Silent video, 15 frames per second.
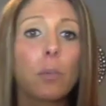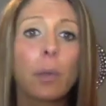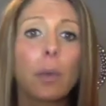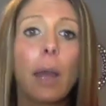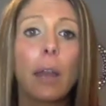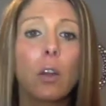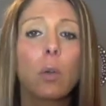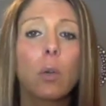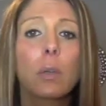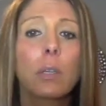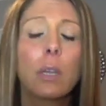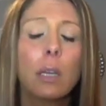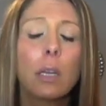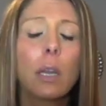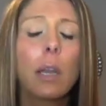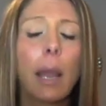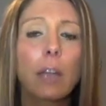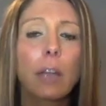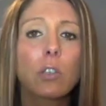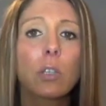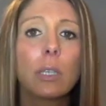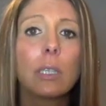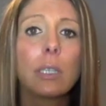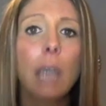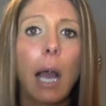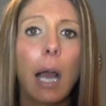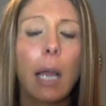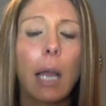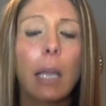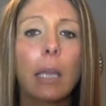I know he didn't actually die,